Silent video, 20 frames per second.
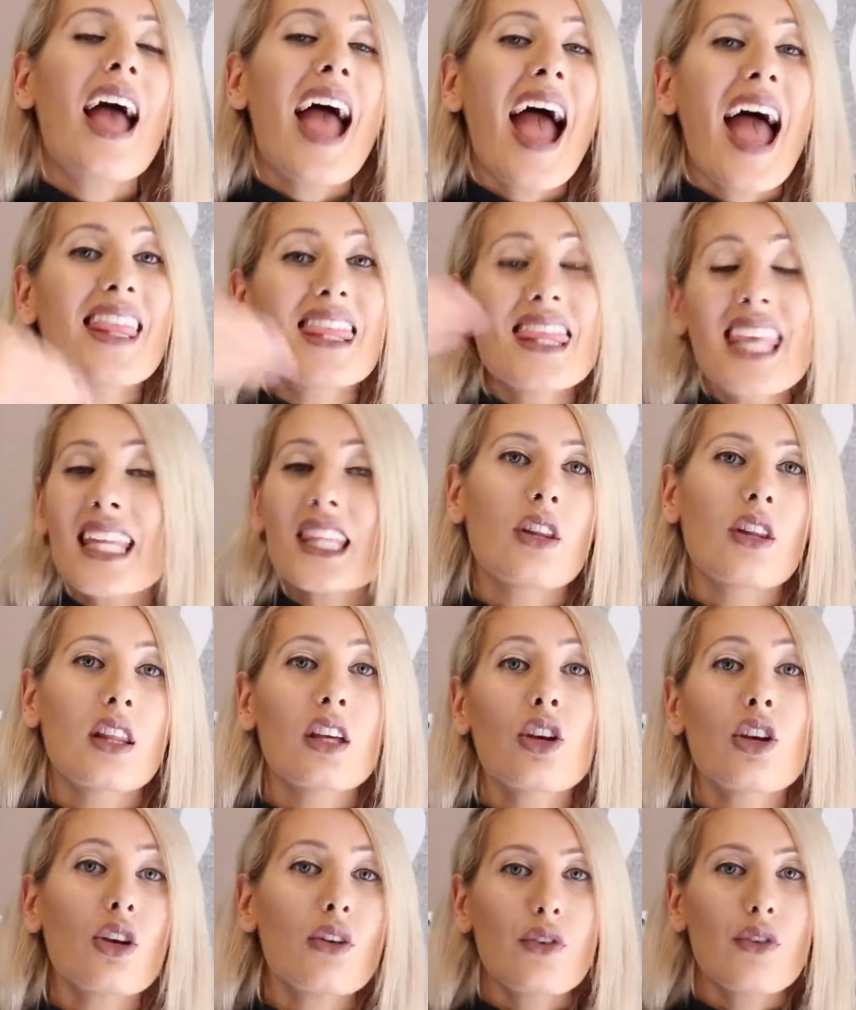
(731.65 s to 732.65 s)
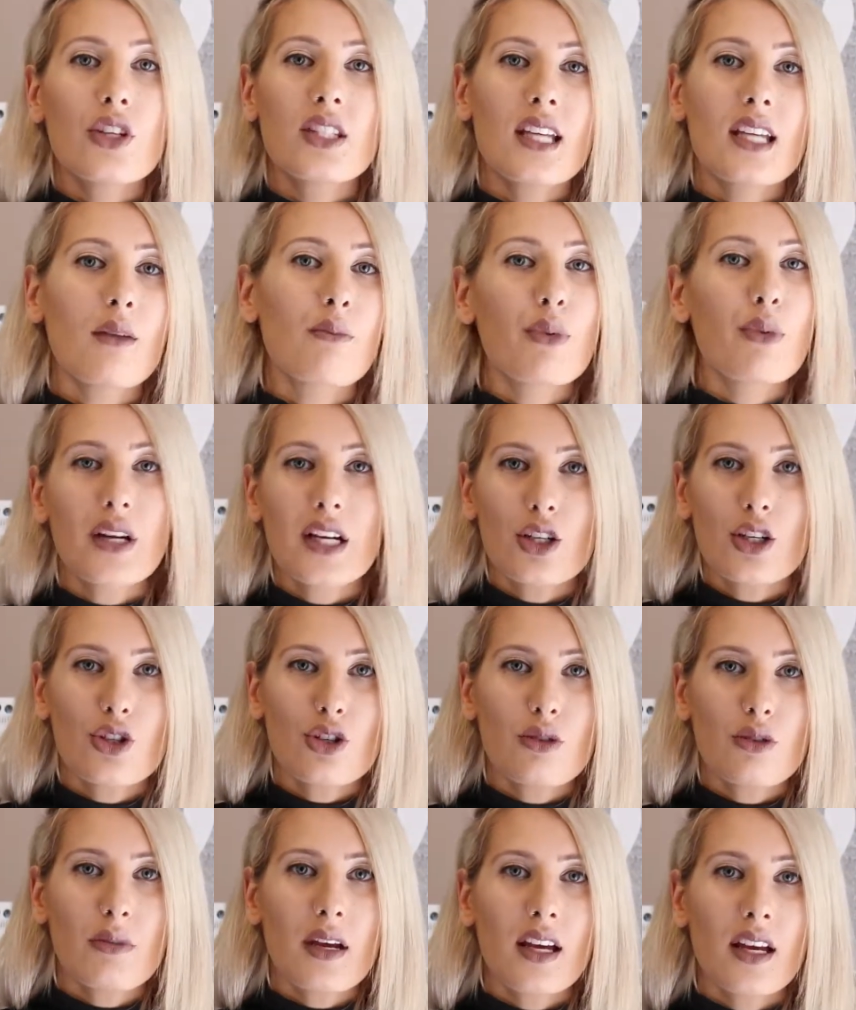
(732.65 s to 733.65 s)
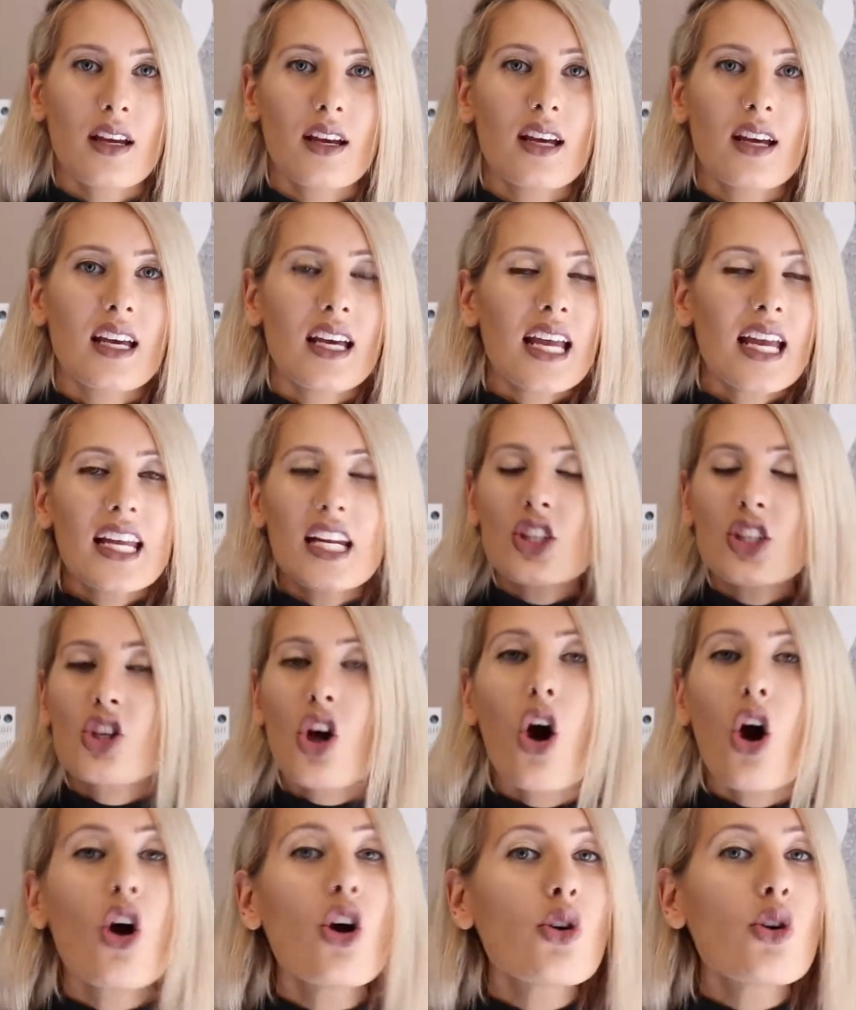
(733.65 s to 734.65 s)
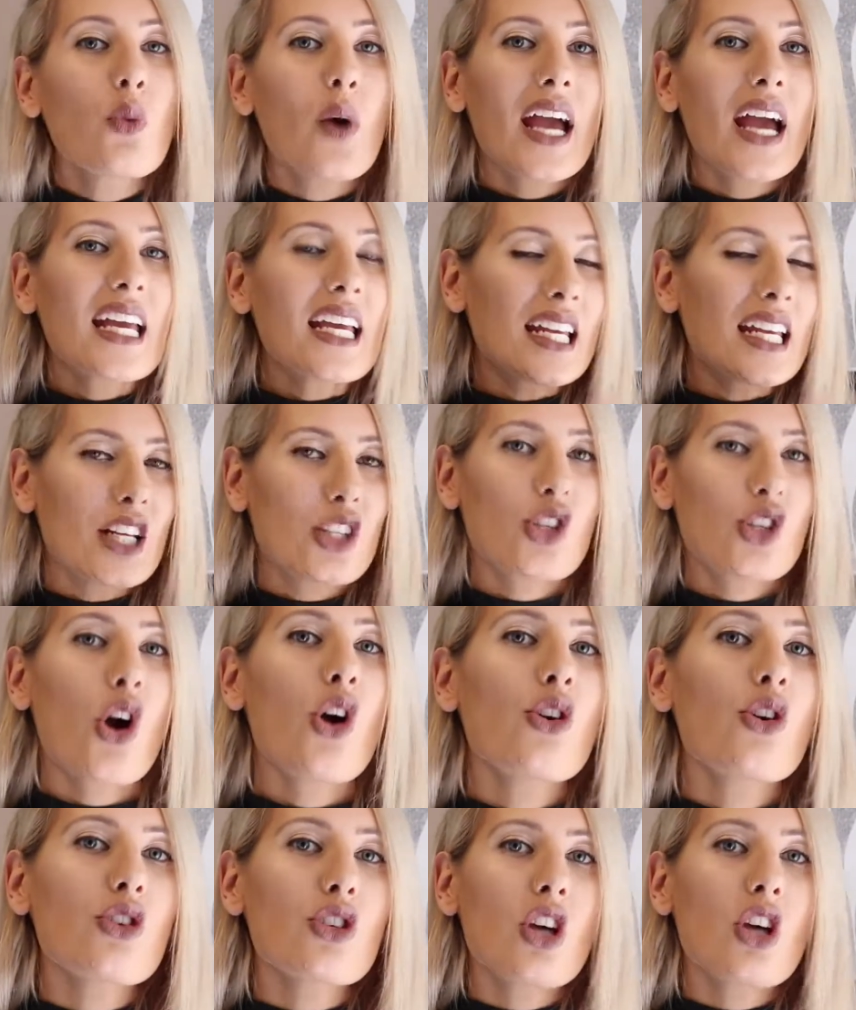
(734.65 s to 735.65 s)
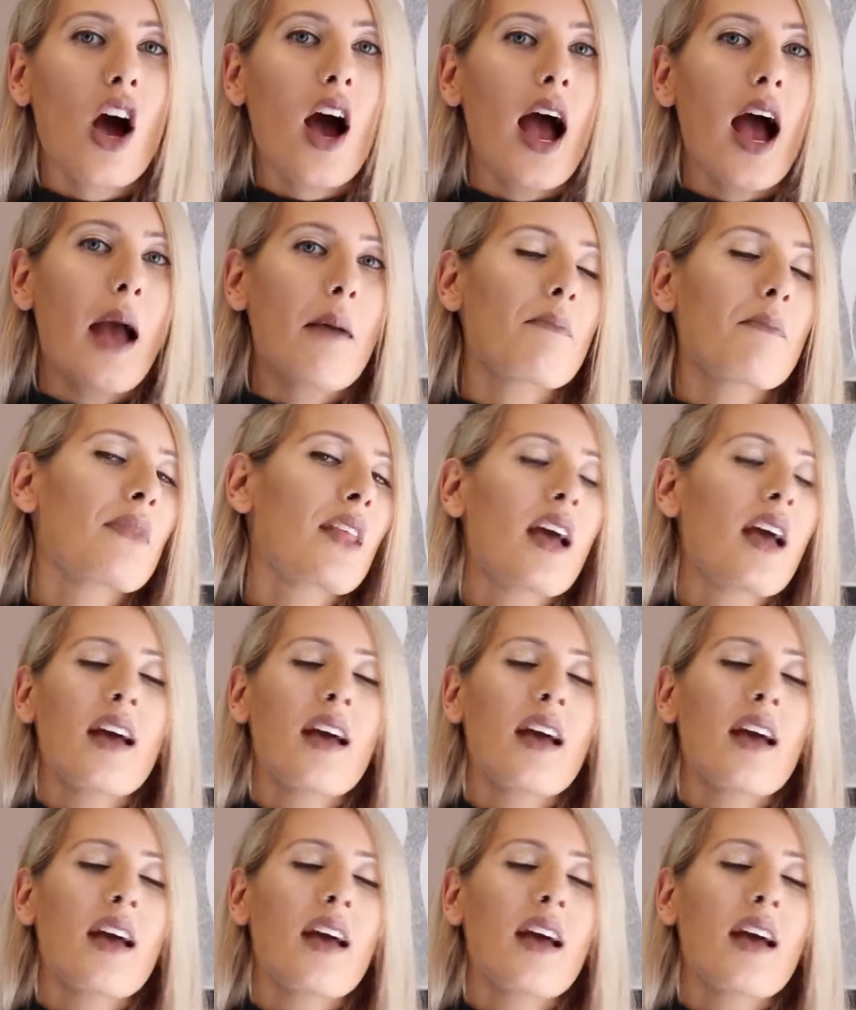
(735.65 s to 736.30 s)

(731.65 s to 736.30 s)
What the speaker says: And then the universe can bring it to me in its own way, in its own time.